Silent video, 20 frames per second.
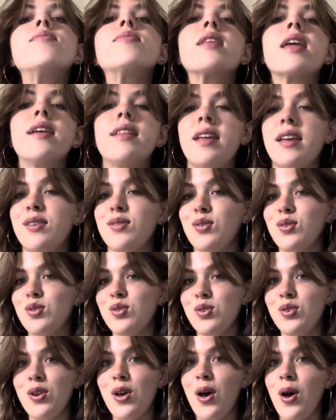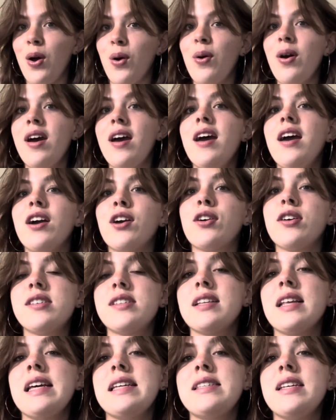And the answer is no.
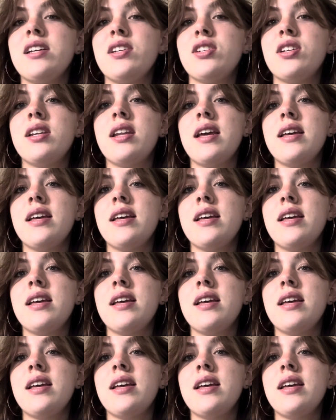Crystallization